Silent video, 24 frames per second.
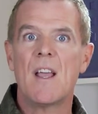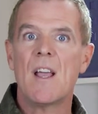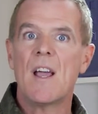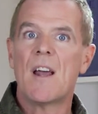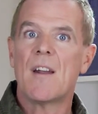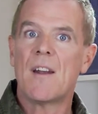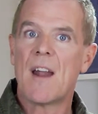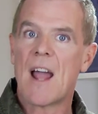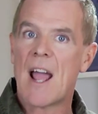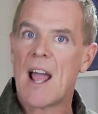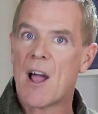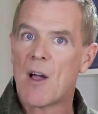
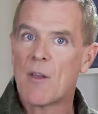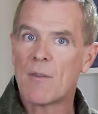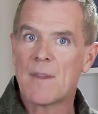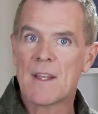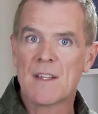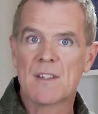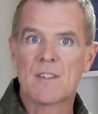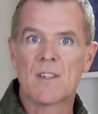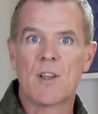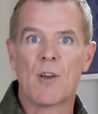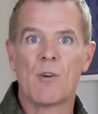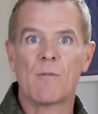and how they
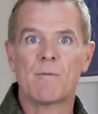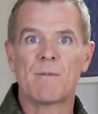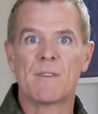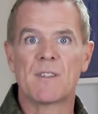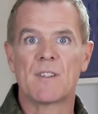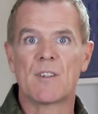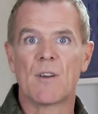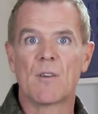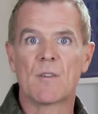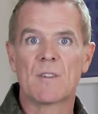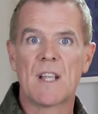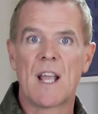solve your
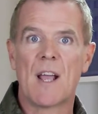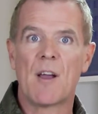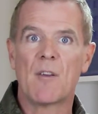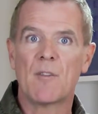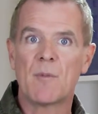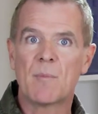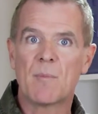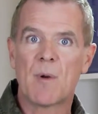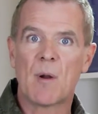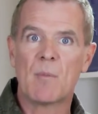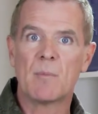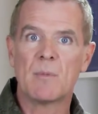dog's
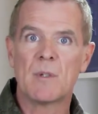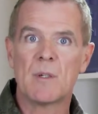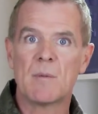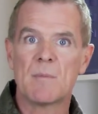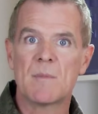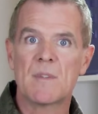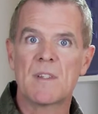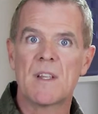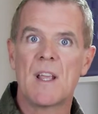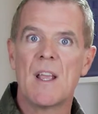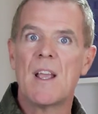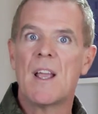health
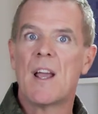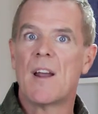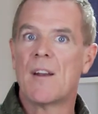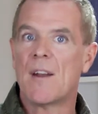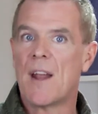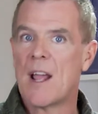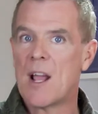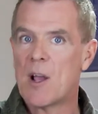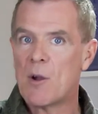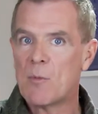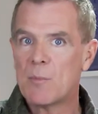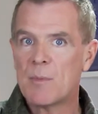problems and
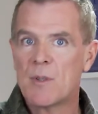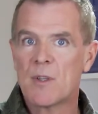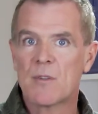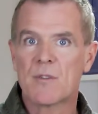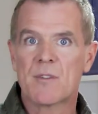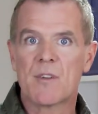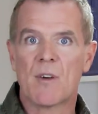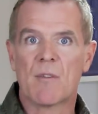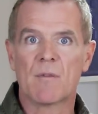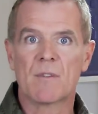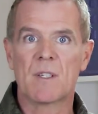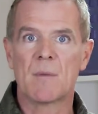help your
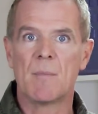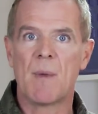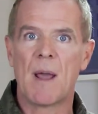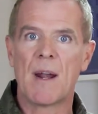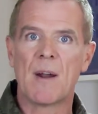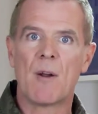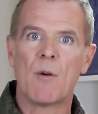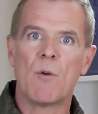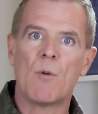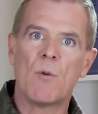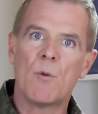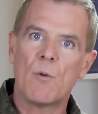dog to
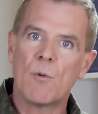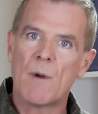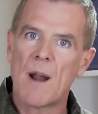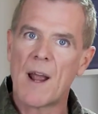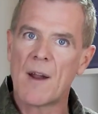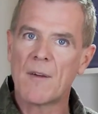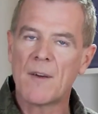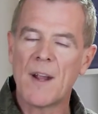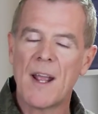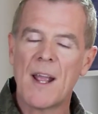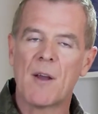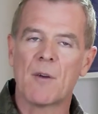better
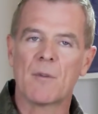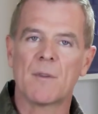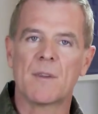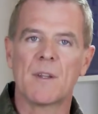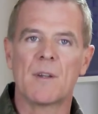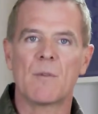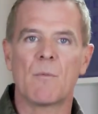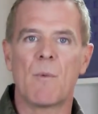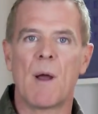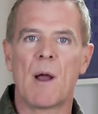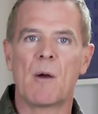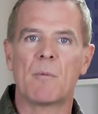all-round health
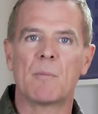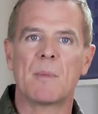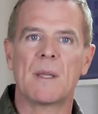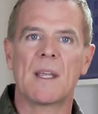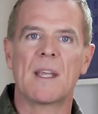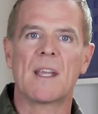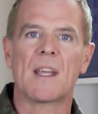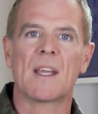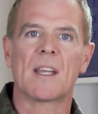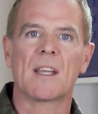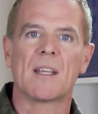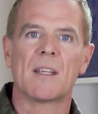and
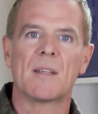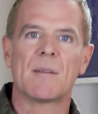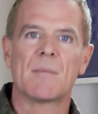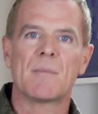well-being.